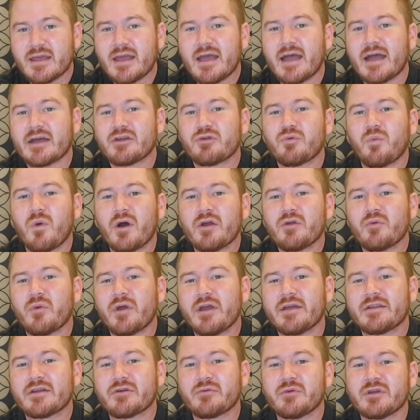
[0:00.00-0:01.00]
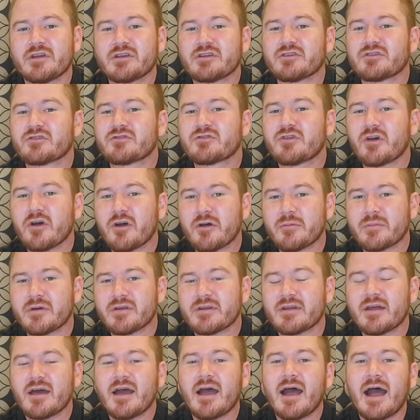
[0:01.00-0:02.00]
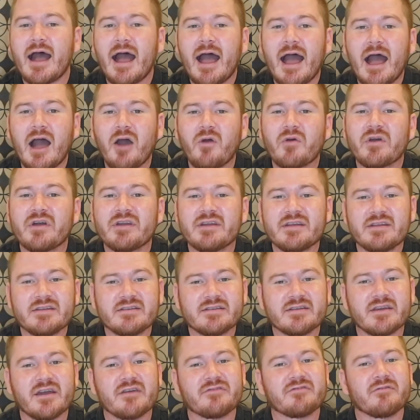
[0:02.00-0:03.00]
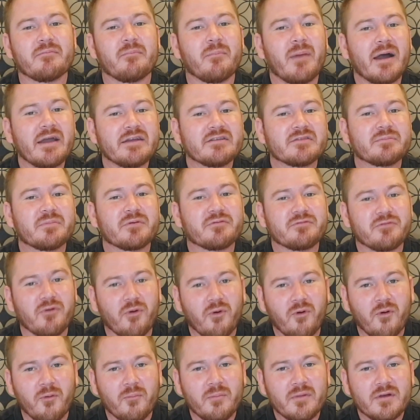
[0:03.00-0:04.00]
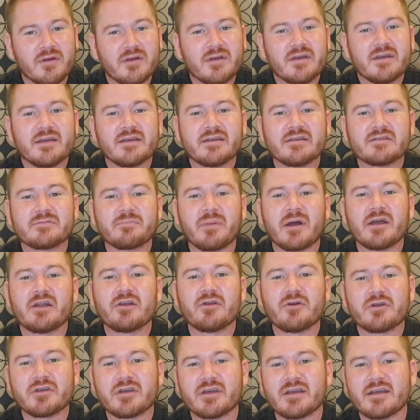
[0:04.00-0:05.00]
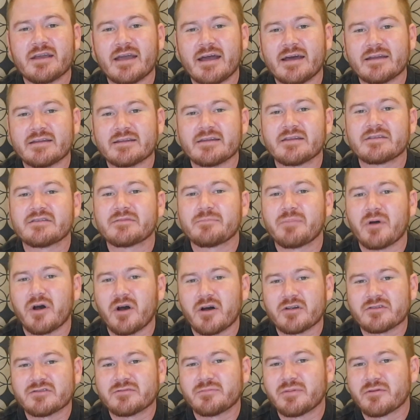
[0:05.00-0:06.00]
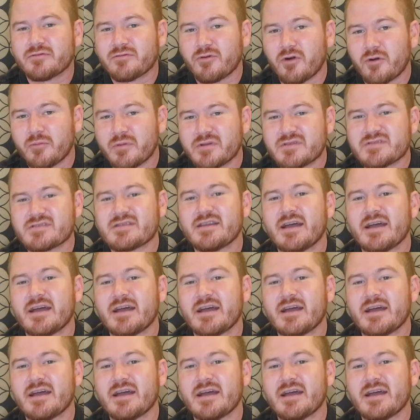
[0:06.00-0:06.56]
And one way that we can determine how an ETF might perform is by looking at its past performance.